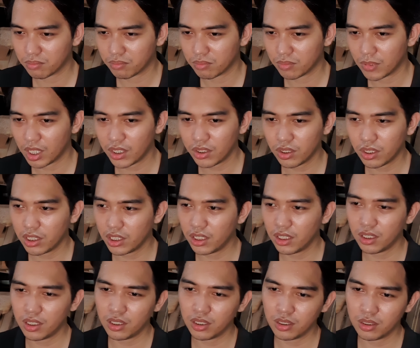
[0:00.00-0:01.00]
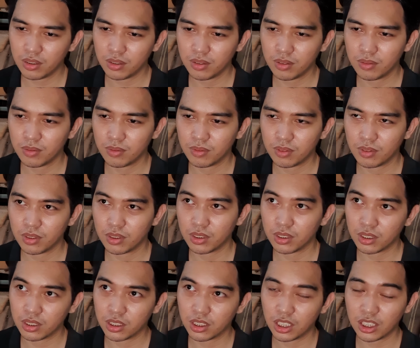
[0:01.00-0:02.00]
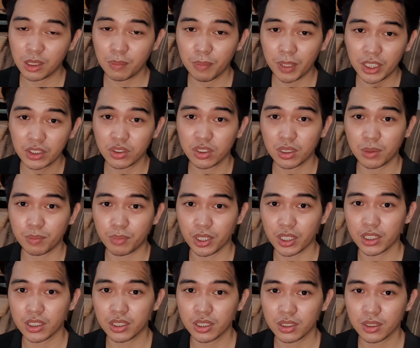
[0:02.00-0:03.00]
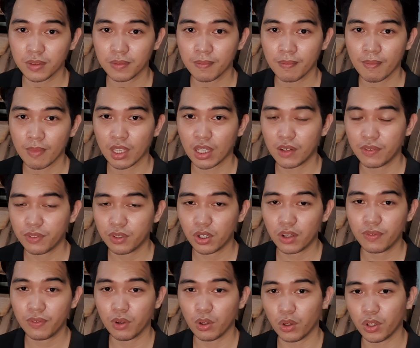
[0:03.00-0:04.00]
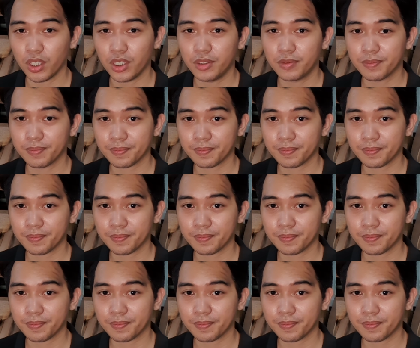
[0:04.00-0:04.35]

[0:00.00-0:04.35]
Actually, it depends on the bridge. If you're a Floyd,